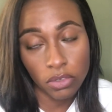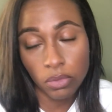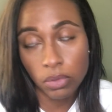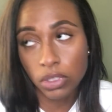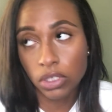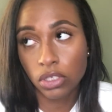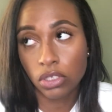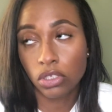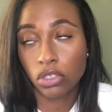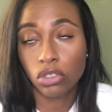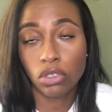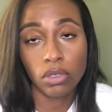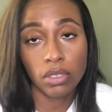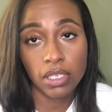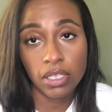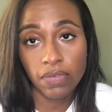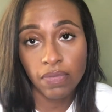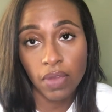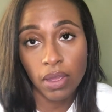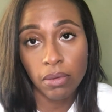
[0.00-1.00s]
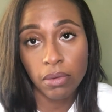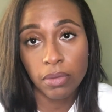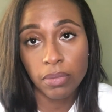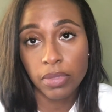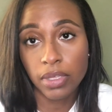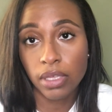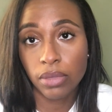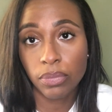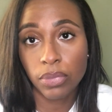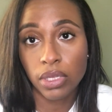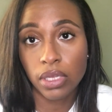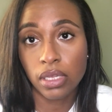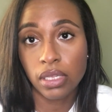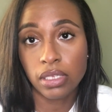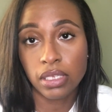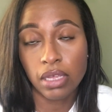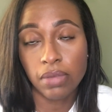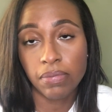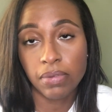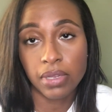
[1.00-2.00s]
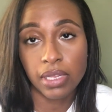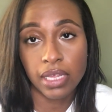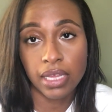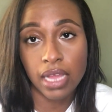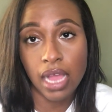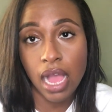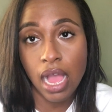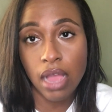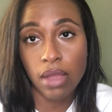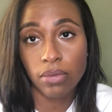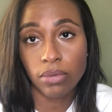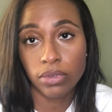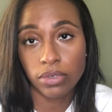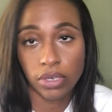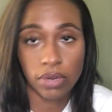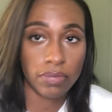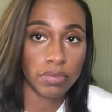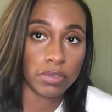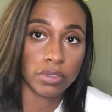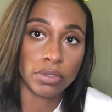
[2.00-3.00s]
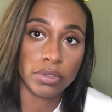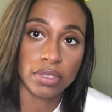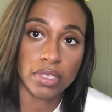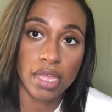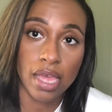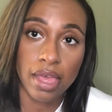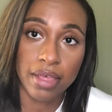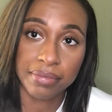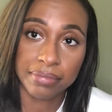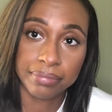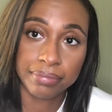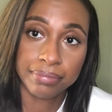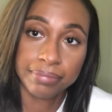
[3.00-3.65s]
which is totally fine with me because I feel like I will never lose that.